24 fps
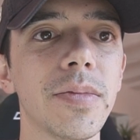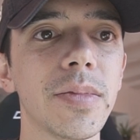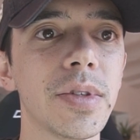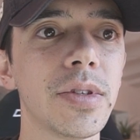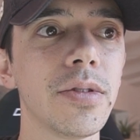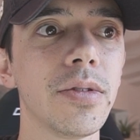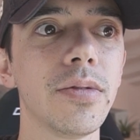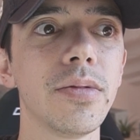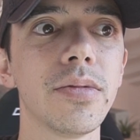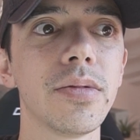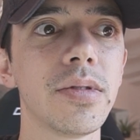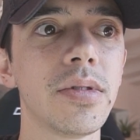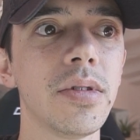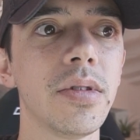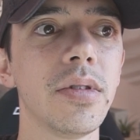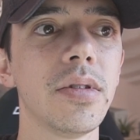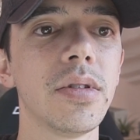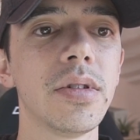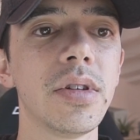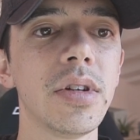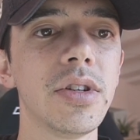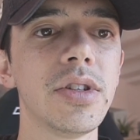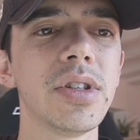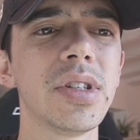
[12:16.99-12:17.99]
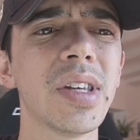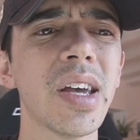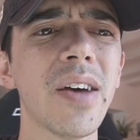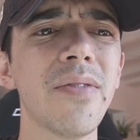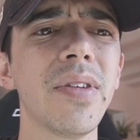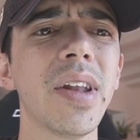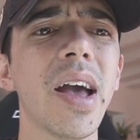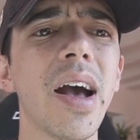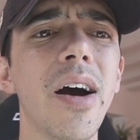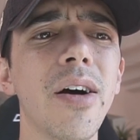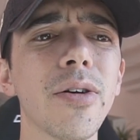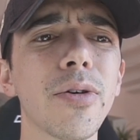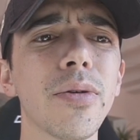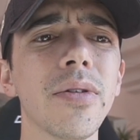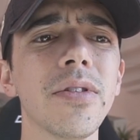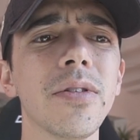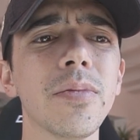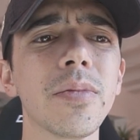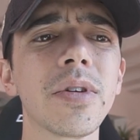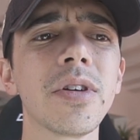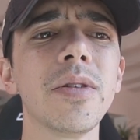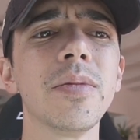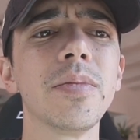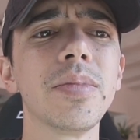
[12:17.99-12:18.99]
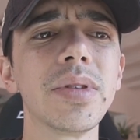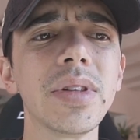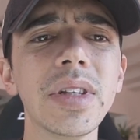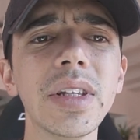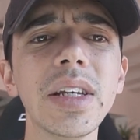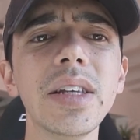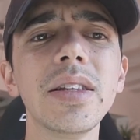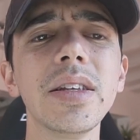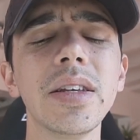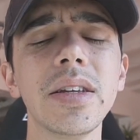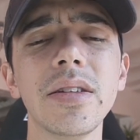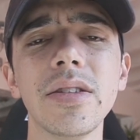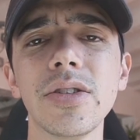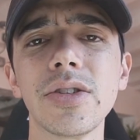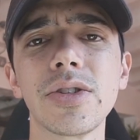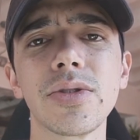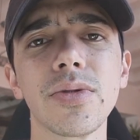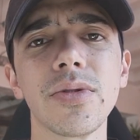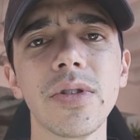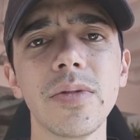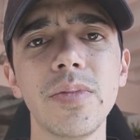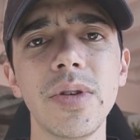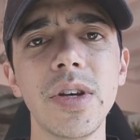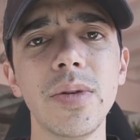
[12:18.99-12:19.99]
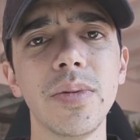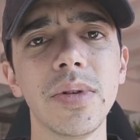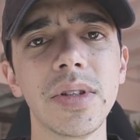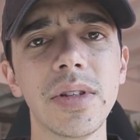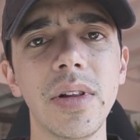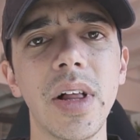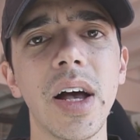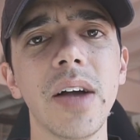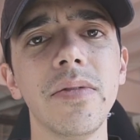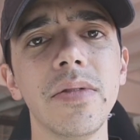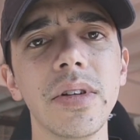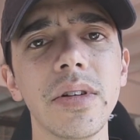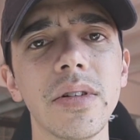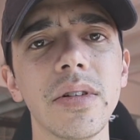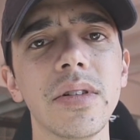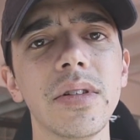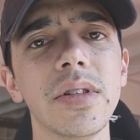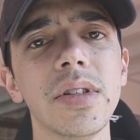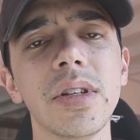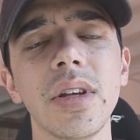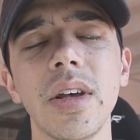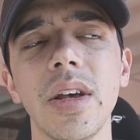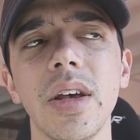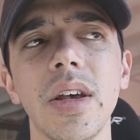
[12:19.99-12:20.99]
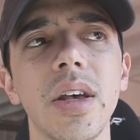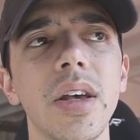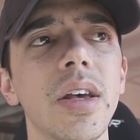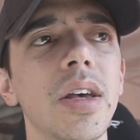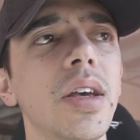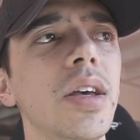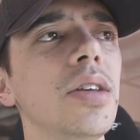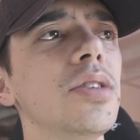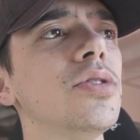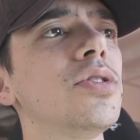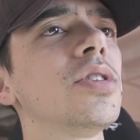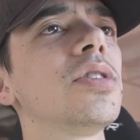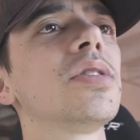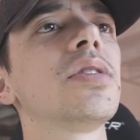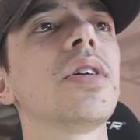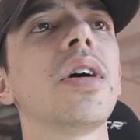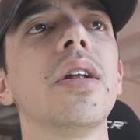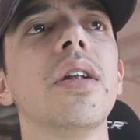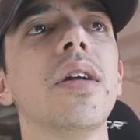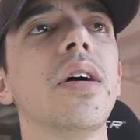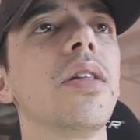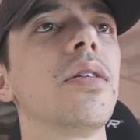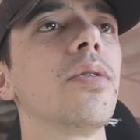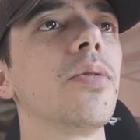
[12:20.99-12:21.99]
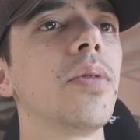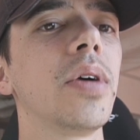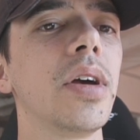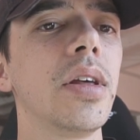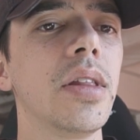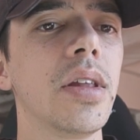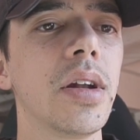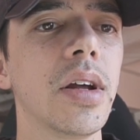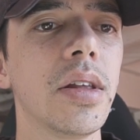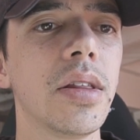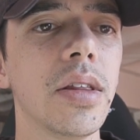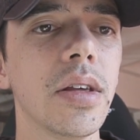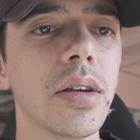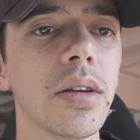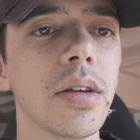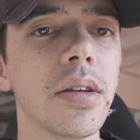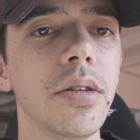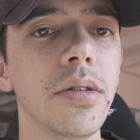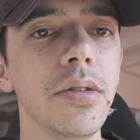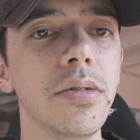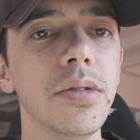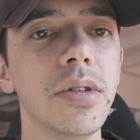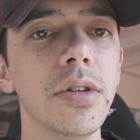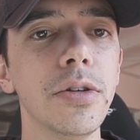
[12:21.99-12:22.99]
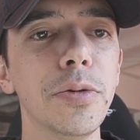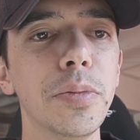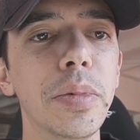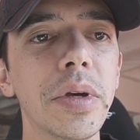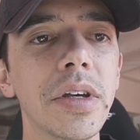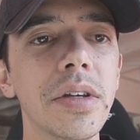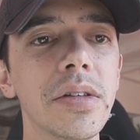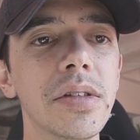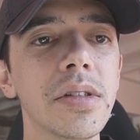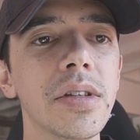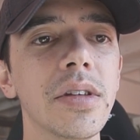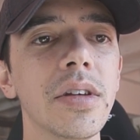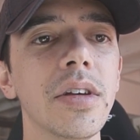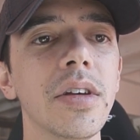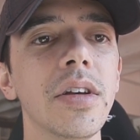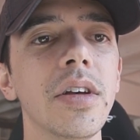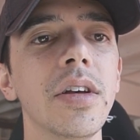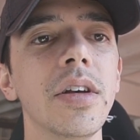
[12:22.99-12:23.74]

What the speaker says: So to just have an algorithm completely destroy people's livelihoods is just another way that I think YouTube is